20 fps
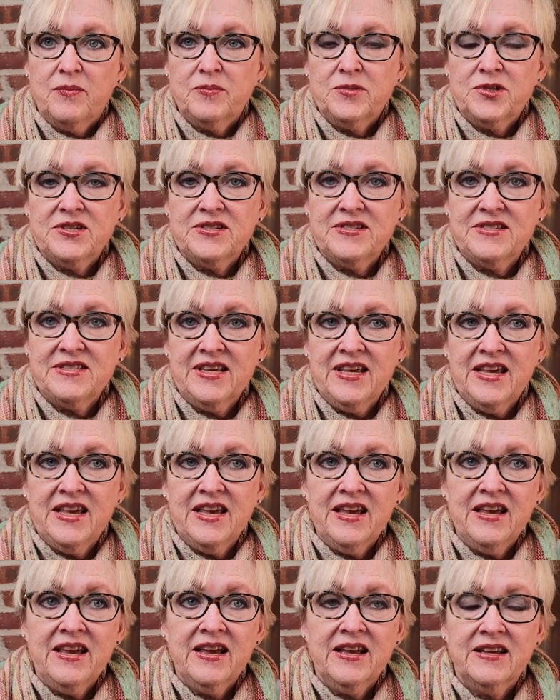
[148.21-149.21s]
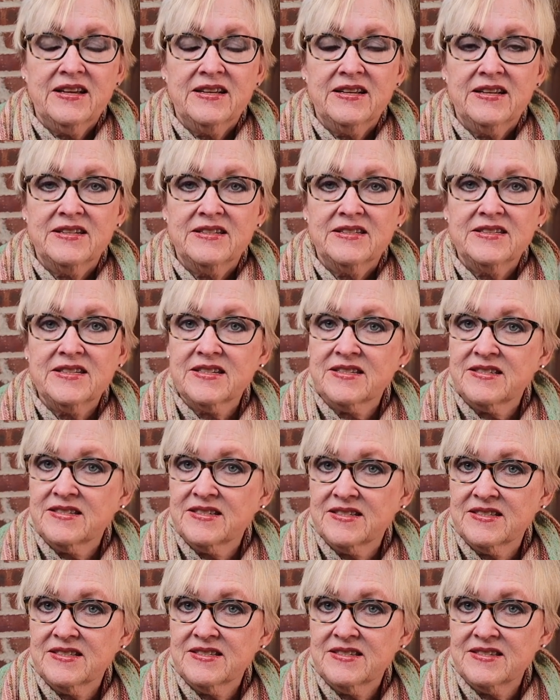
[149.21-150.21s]
to see
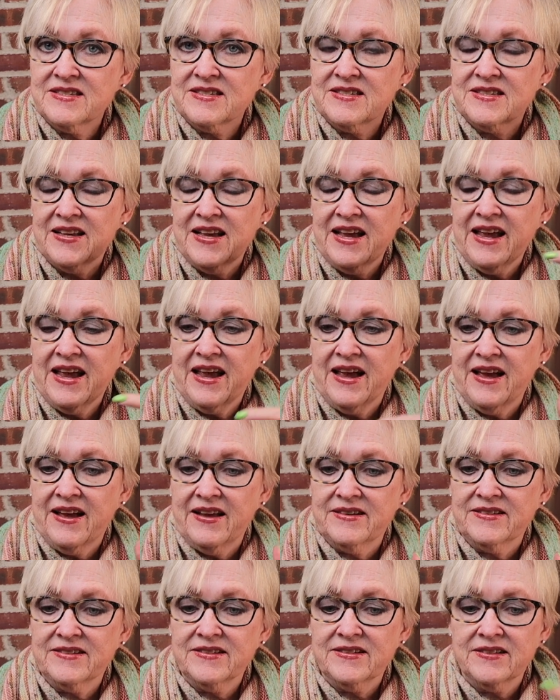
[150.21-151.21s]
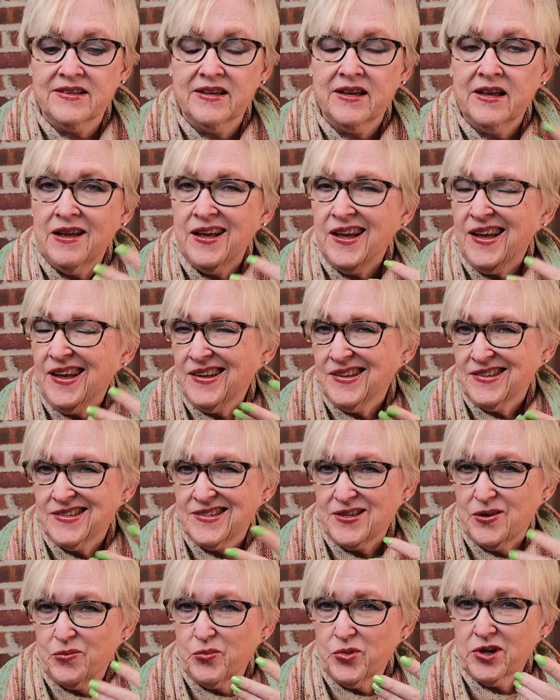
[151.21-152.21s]
distance and
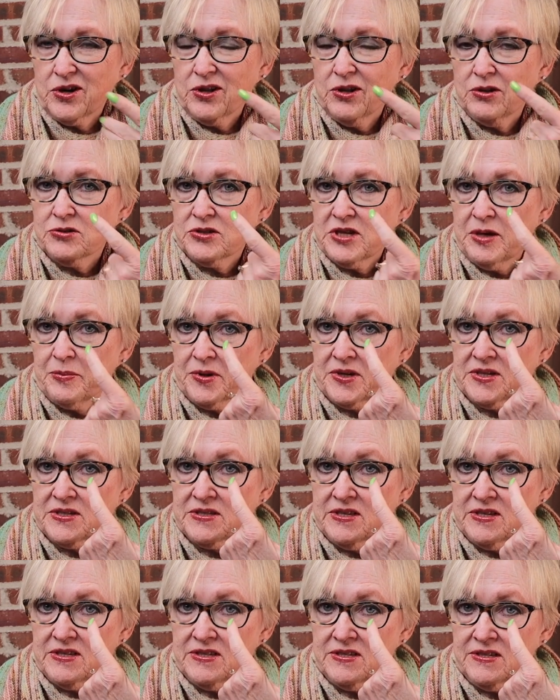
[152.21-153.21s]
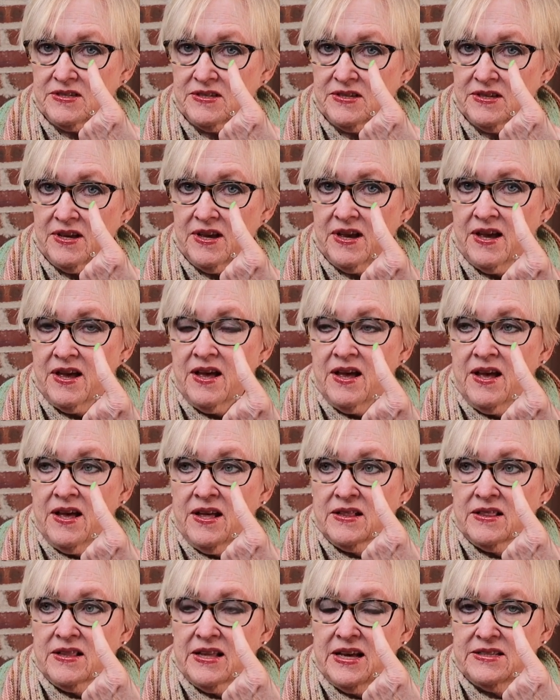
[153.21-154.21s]
somewhat close up, because this
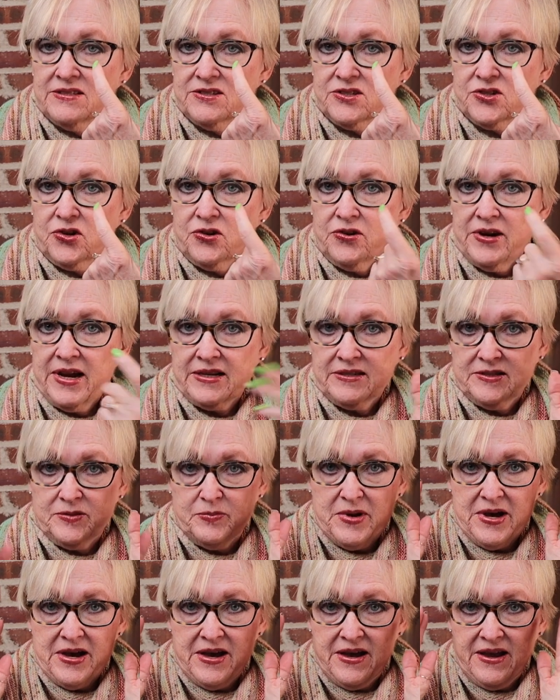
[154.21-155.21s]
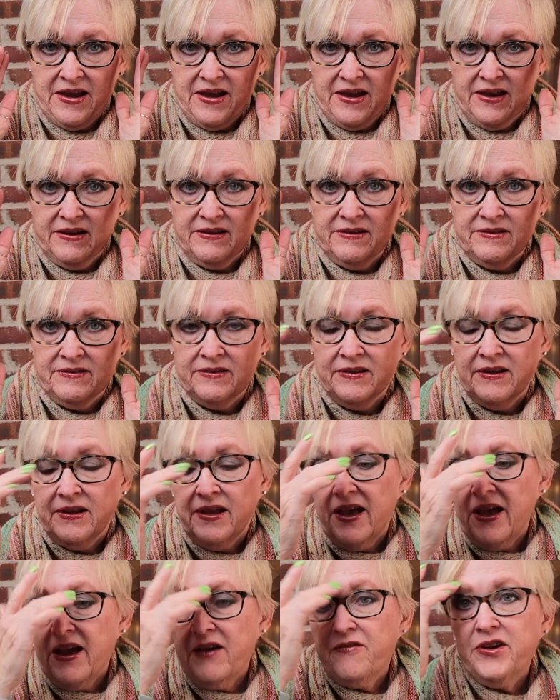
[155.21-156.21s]
lens corrects my
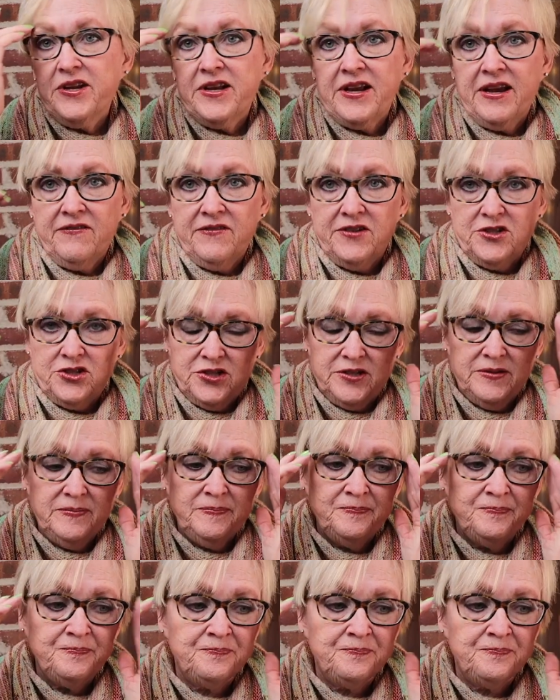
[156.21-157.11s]
everyday vision.